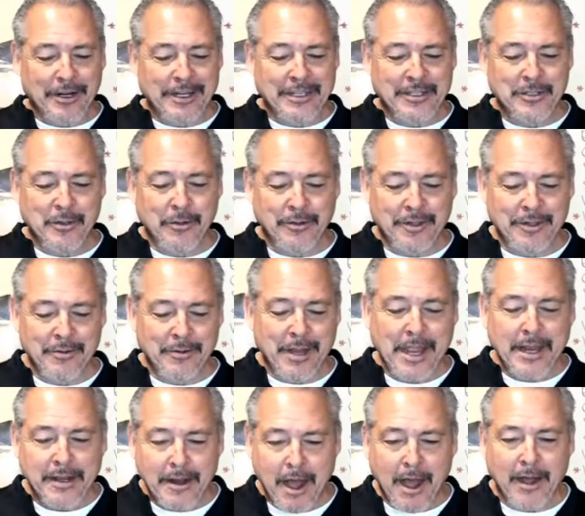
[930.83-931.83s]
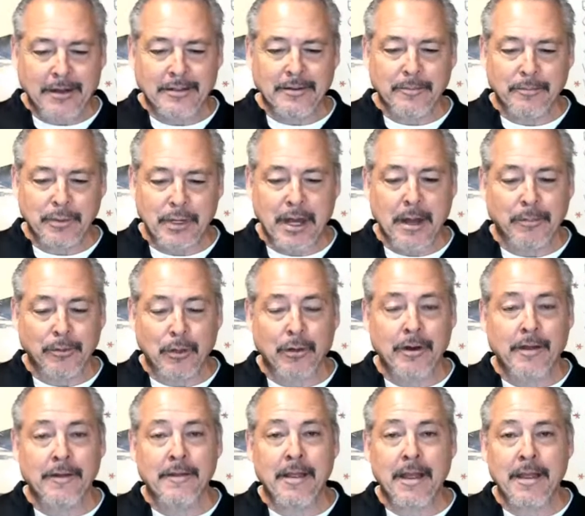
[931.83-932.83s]
And so you cannot
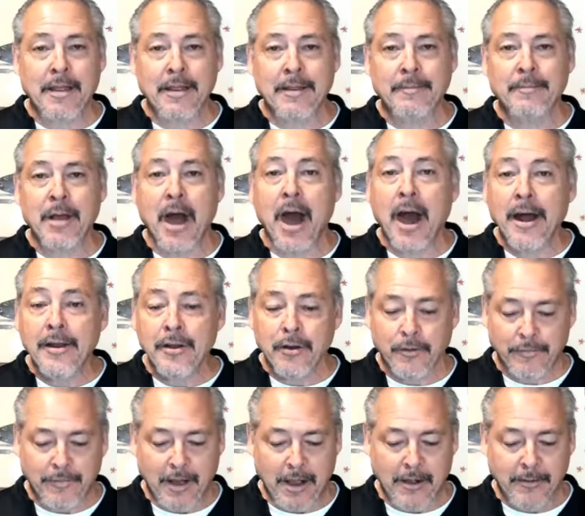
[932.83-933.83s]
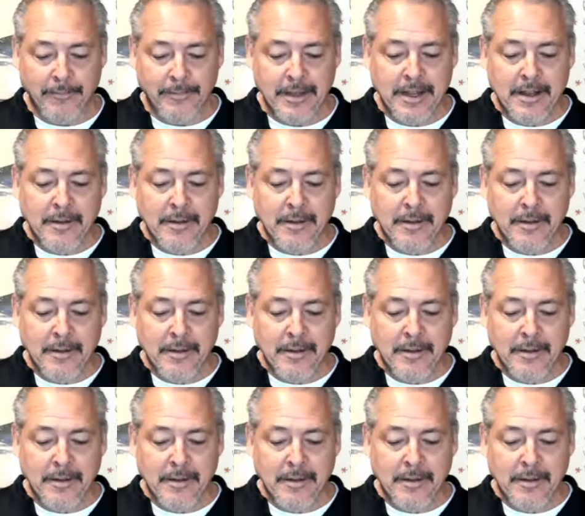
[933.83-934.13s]
upload a audio file,